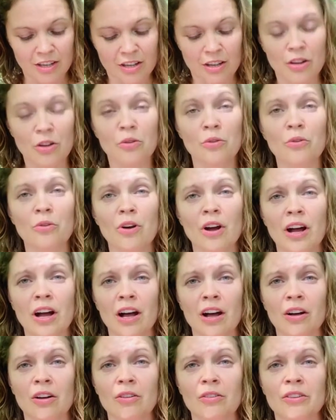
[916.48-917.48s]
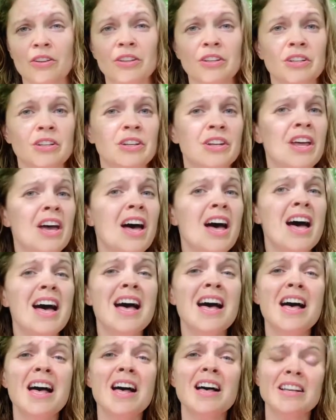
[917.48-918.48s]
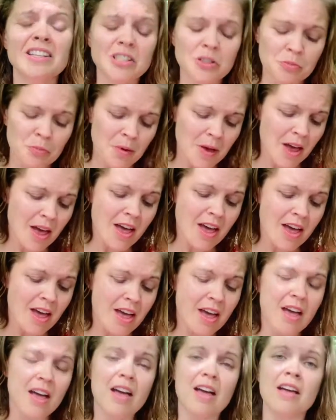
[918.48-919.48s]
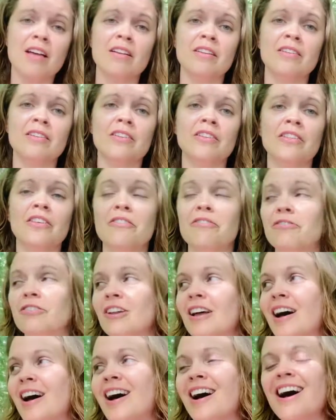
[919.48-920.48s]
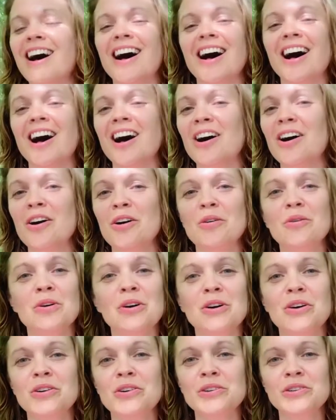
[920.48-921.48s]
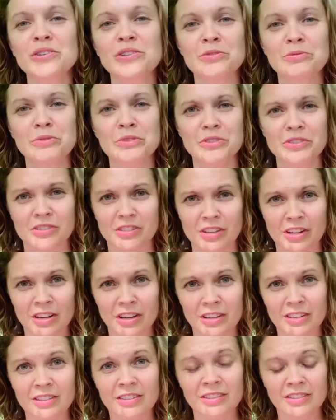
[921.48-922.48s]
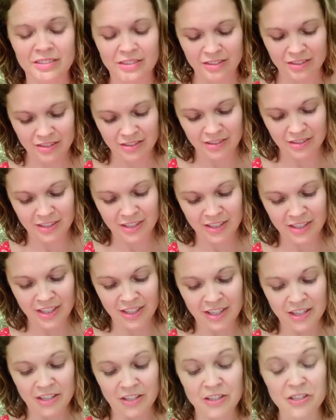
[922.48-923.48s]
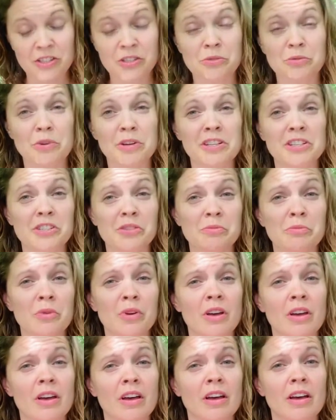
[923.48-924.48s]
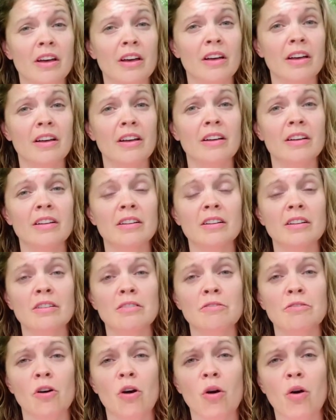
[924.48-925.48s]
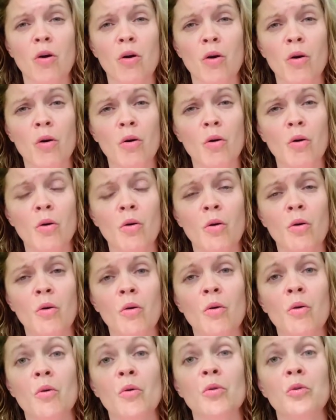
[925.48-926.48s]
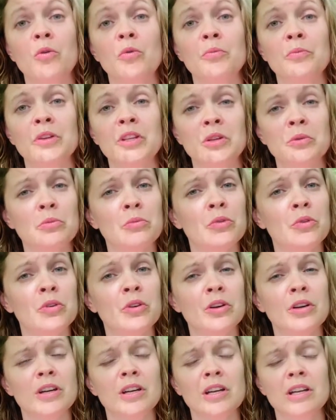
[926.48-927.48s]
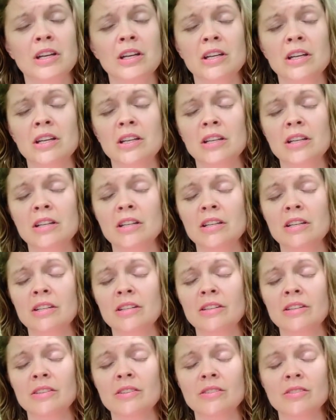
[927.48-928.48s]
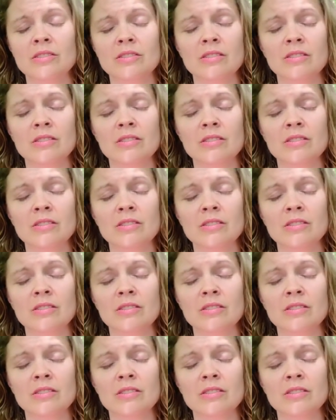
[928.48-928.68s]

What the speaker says: Around the next bend, the flowers will send the sweet smell of home in the breeze.